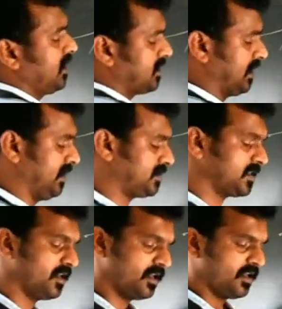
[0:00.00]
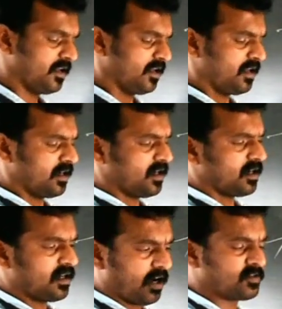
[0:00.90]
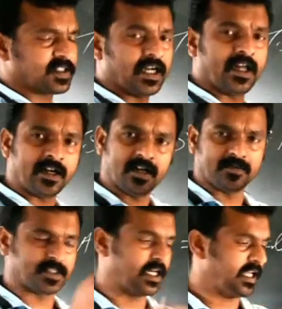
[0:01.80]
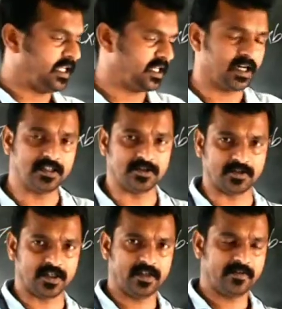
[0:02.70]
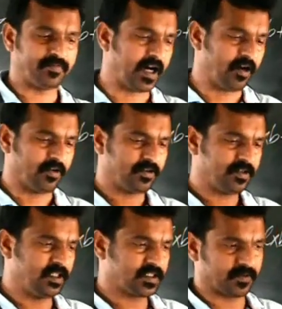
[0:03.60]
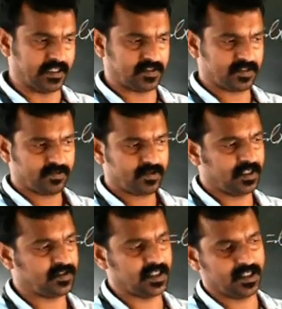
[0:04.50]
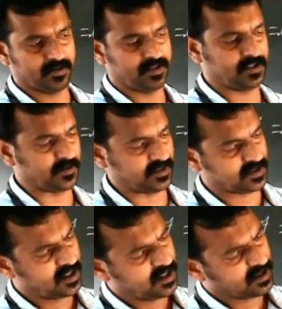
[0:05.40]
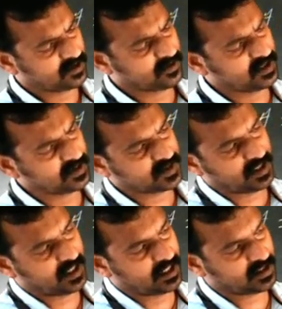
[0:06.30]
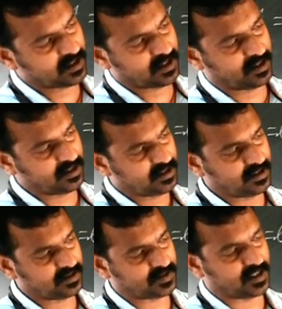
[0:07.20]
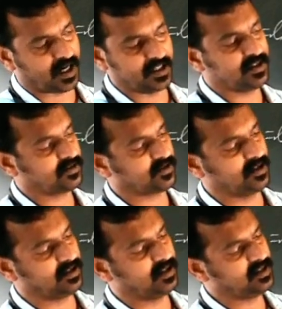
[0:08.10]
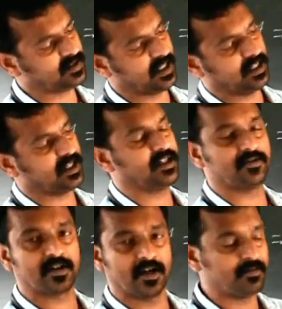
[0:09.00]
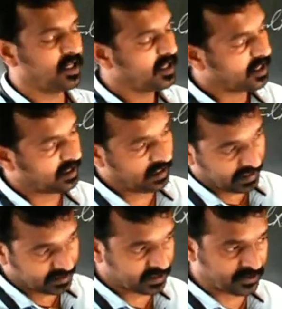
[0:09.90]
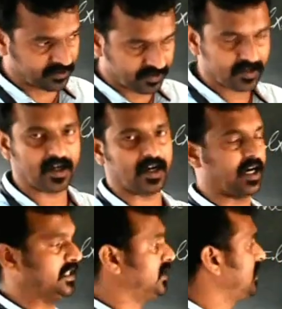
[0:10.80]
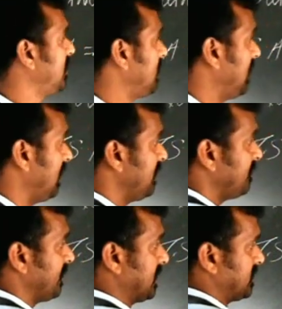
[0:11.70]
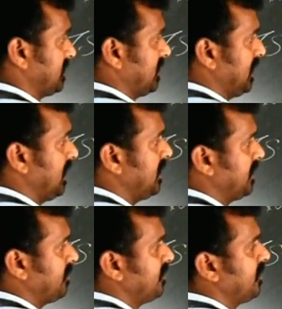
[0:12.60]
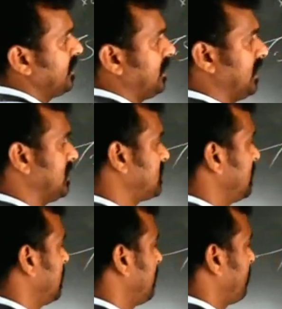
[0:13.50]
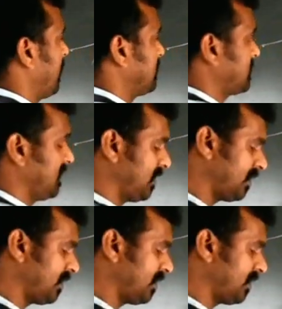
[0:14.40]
that is downside and upside area I took. Now this face, what is the area of this face? This one is the length and it is the height. So this area it will come length into height, L into h, L into h plus